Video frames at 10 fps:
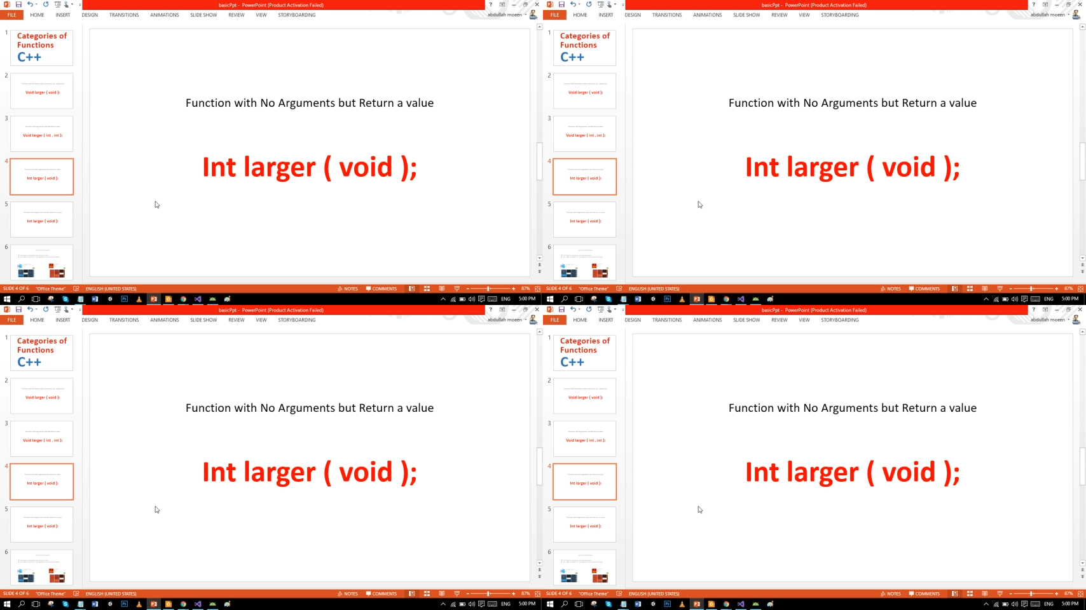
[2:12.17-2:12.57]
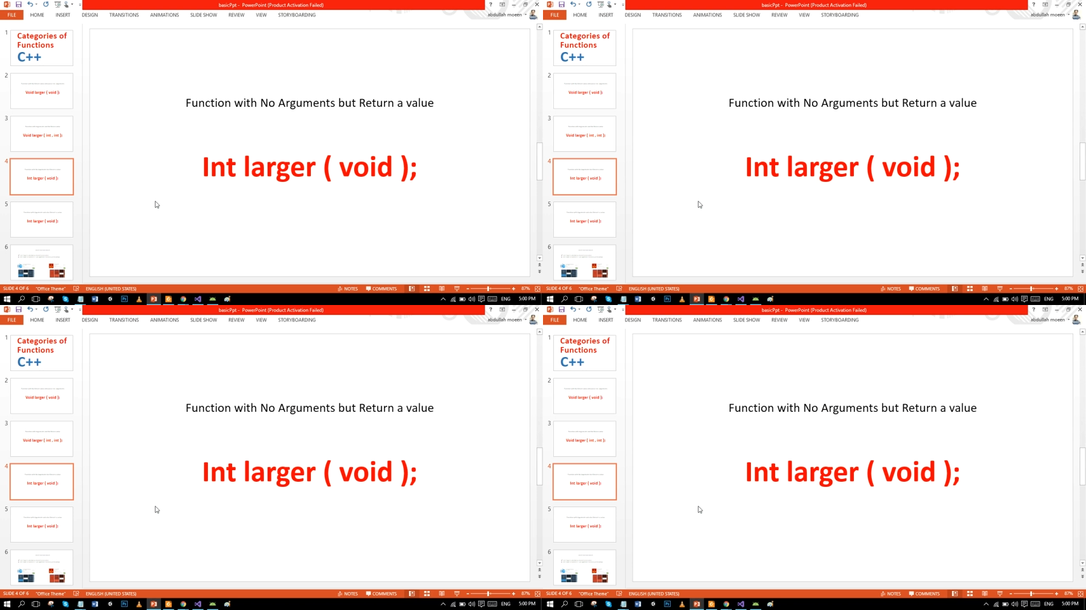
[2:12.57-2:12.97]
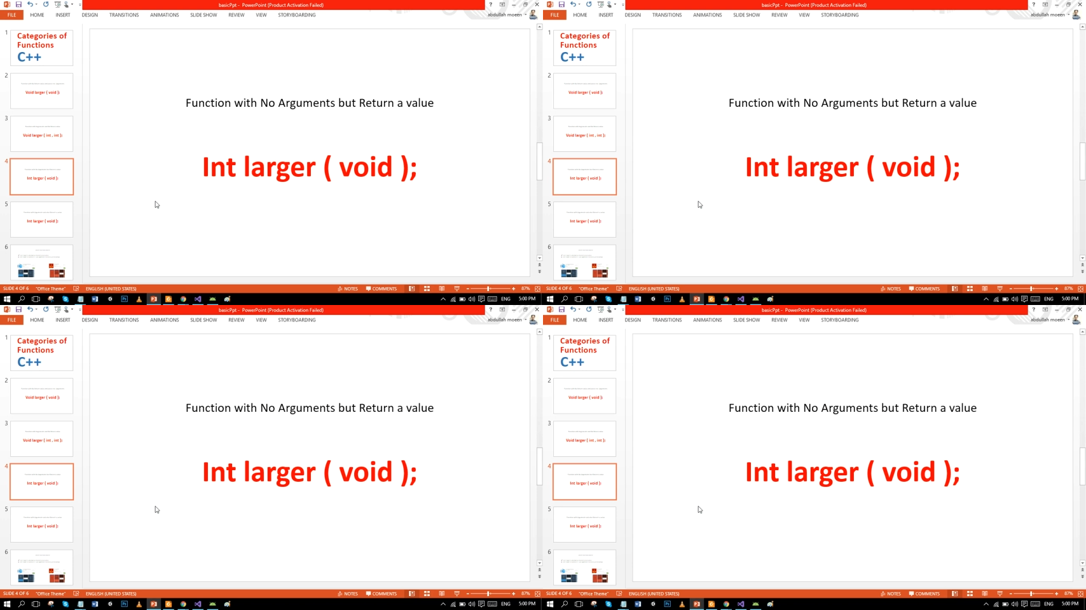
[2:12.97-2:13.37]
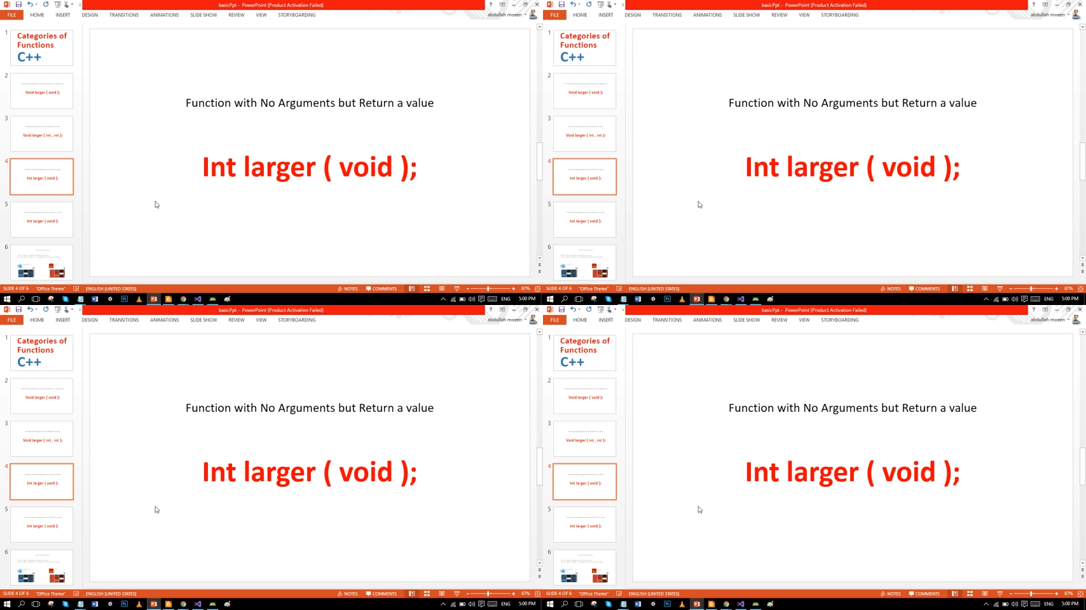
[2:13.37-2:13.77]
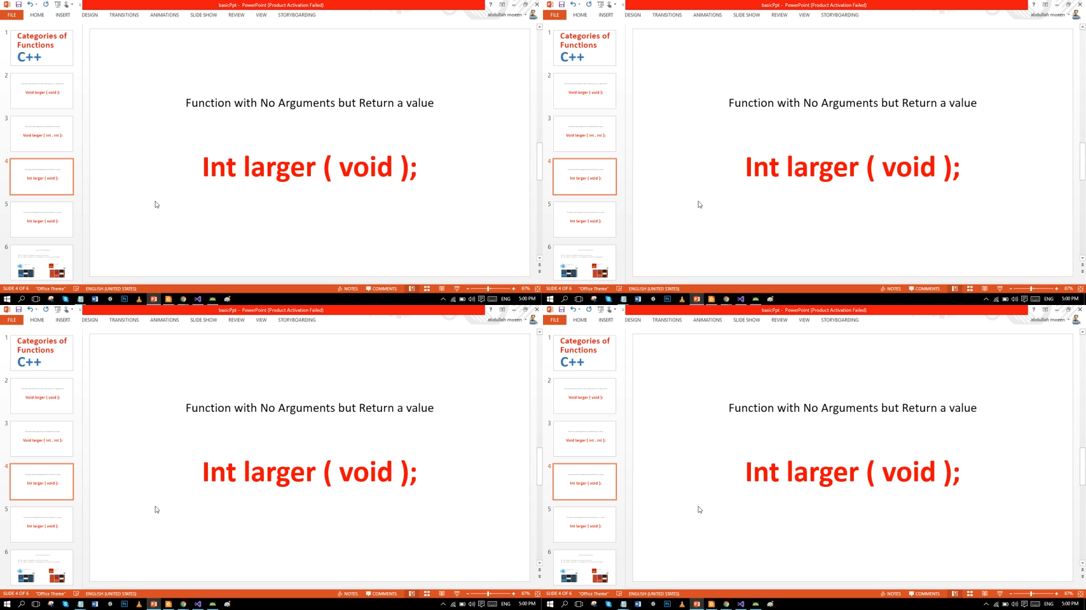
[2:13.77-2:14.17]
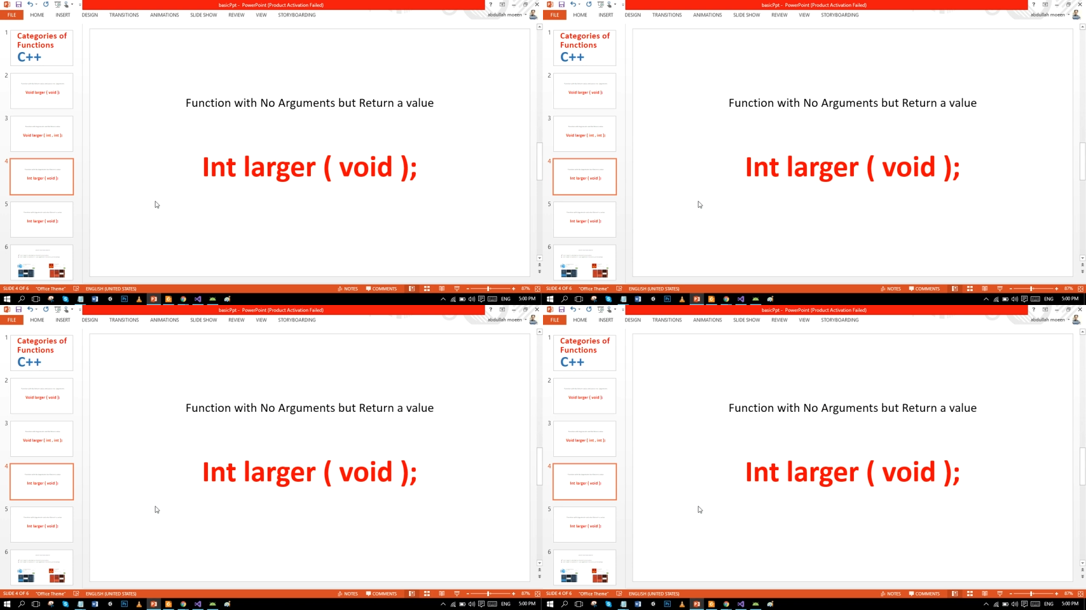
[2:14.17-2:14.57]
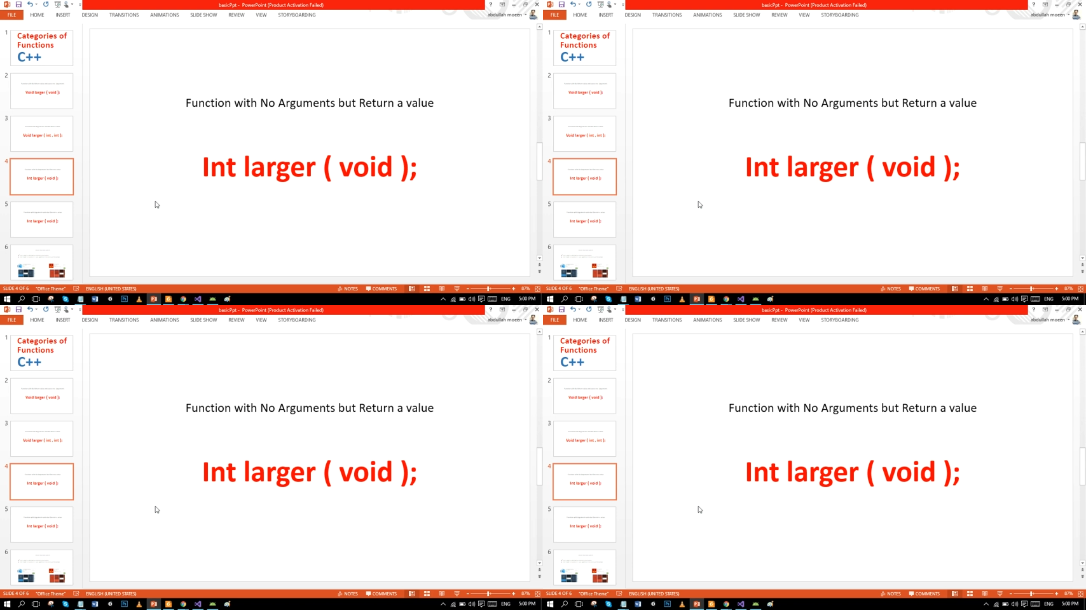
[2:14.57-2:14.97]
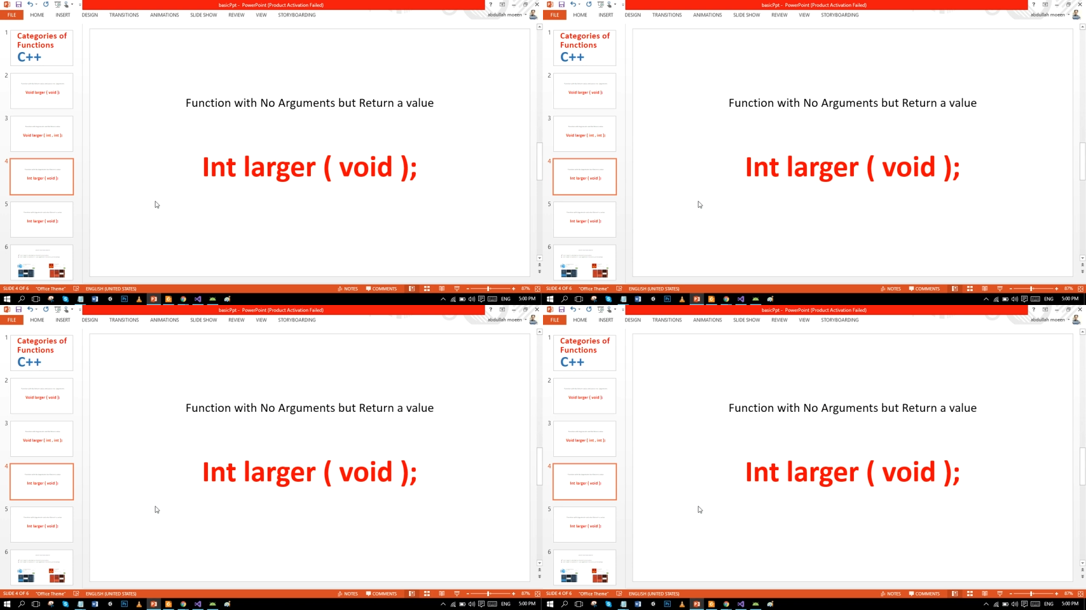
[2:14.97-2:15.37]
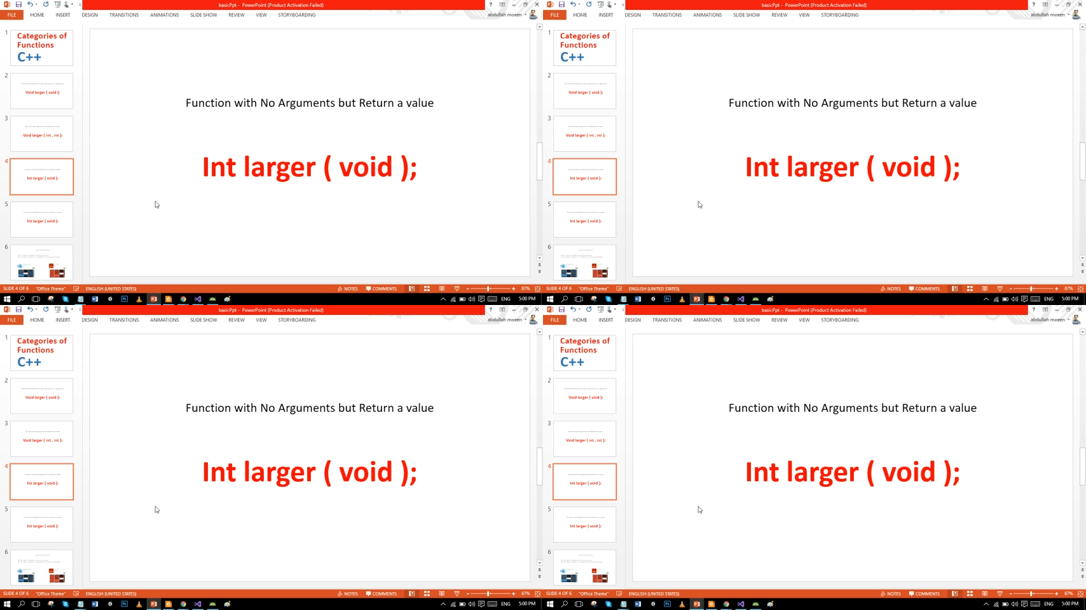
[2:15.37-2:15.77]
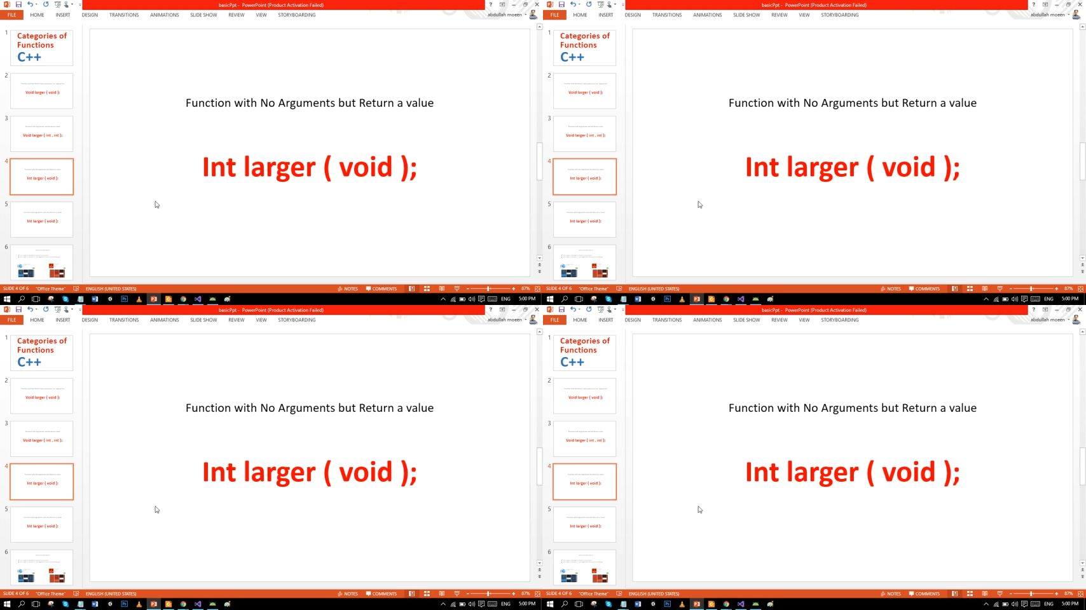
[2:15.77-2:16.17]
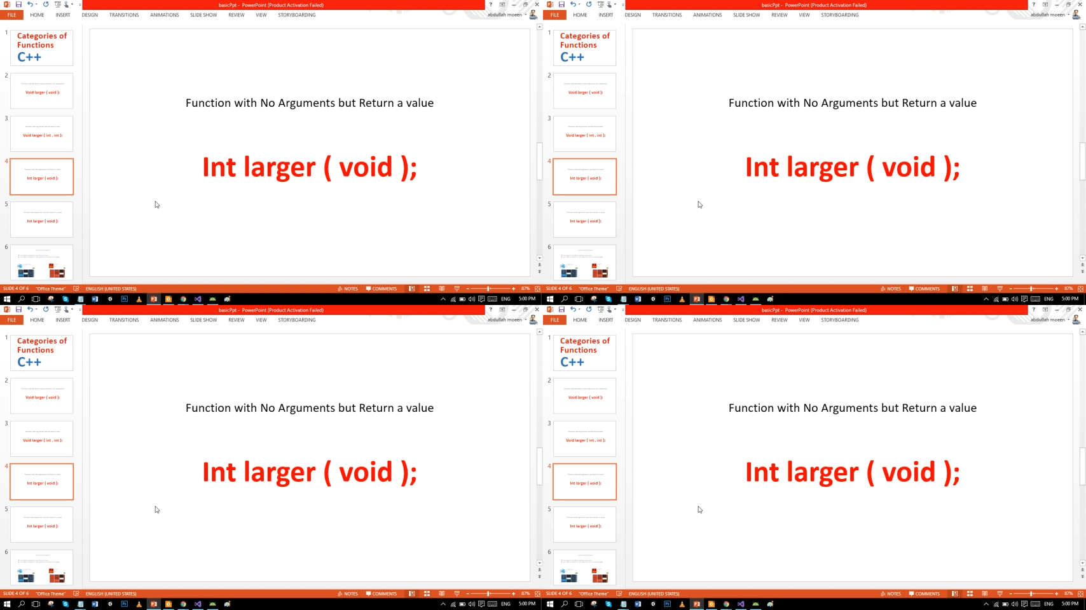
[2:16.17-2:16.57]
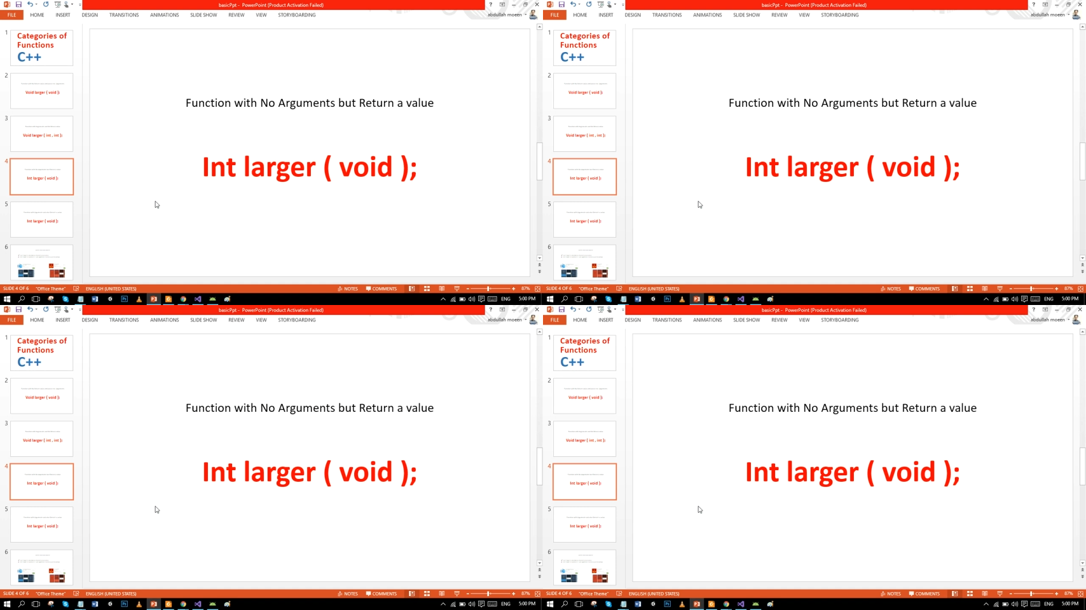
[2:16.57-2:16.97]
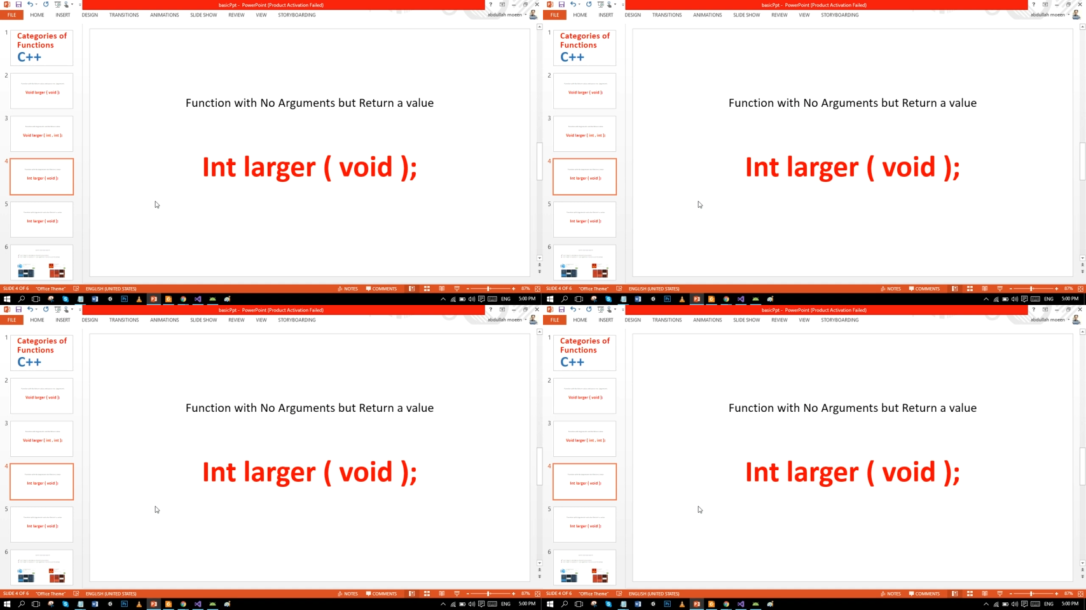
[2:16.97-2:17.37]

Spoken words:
No face is visible, so there are no lips to read.